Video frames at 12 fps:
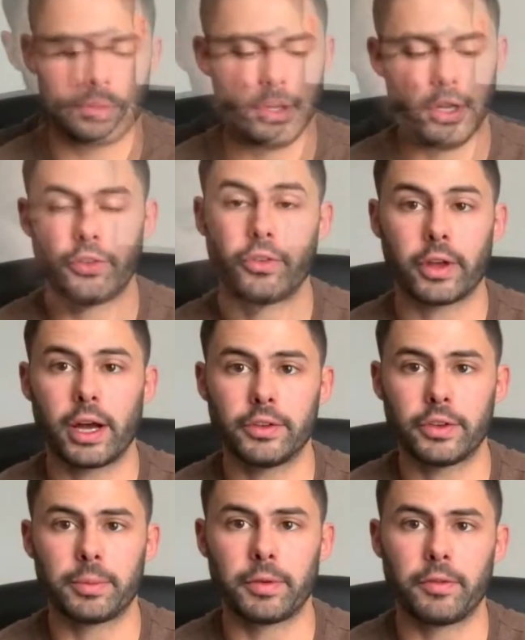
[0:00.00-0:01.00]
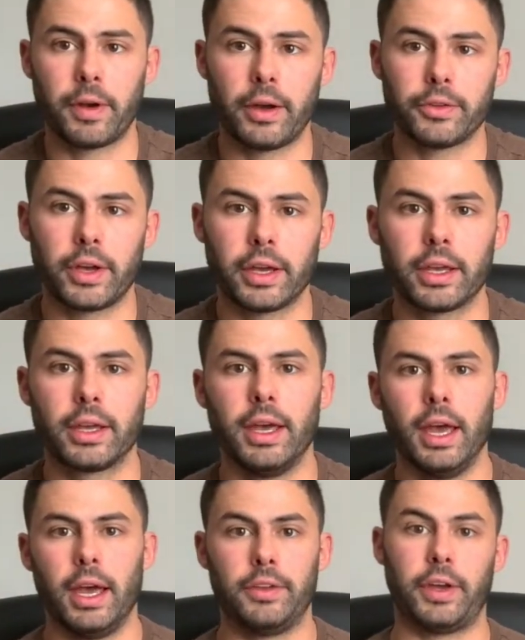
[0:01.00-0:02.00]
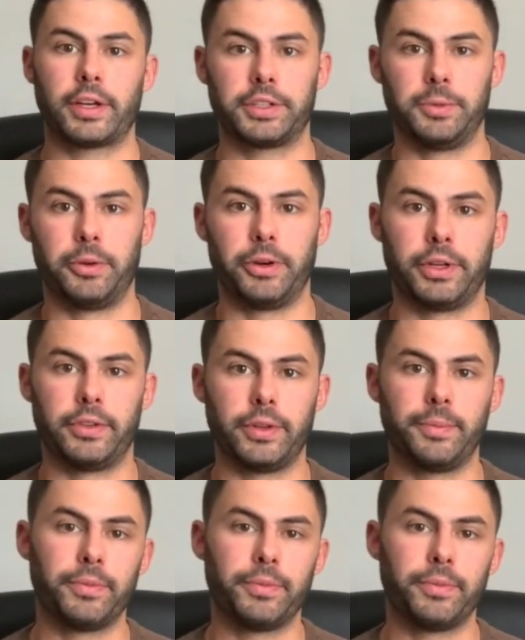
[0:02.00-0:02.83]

So the concept of house hacking is actually pretty easy.